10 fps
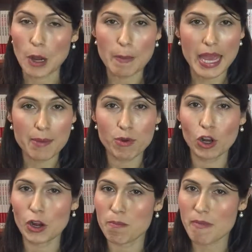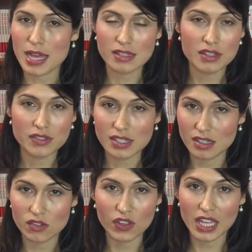people on massive
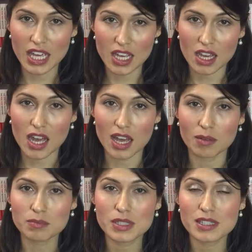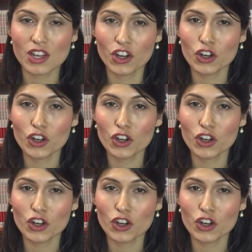6-figure incomes